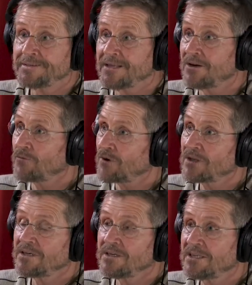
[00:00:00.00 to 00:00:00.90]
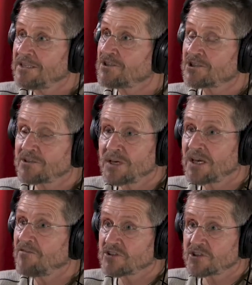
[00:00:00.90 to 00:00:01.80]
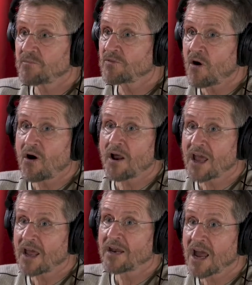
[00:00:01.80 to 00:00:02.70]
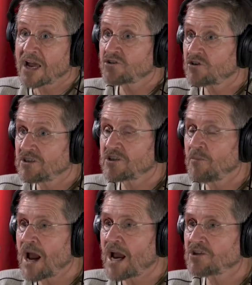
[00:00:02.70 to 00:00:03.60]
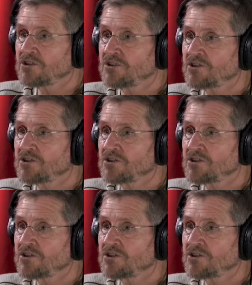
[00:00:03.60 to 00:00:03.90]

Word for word: that really needs to be given some thought and actually some action.